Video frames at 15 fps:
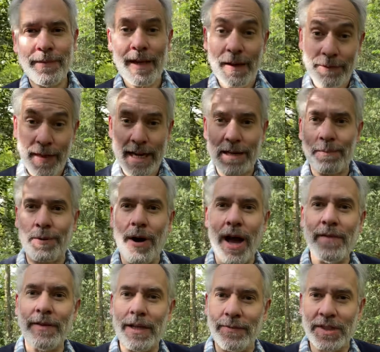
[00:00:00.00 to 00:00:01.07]
If they
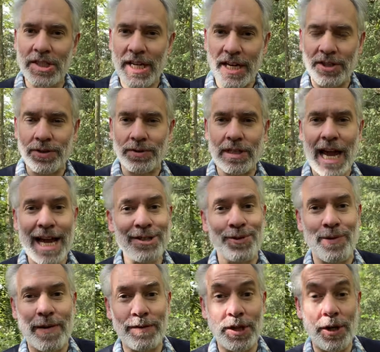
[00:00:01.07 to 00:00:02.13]
deprive it of essential tax
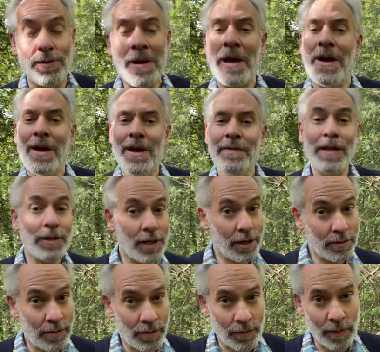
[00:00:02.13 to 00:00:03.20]
revenue, they'll
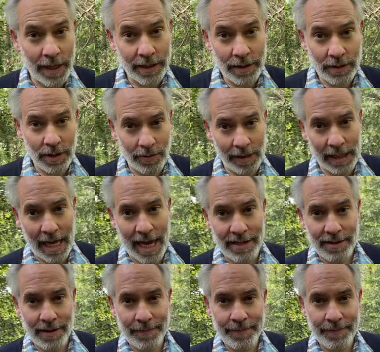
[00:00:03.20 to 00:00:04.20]
go a long way to doing that.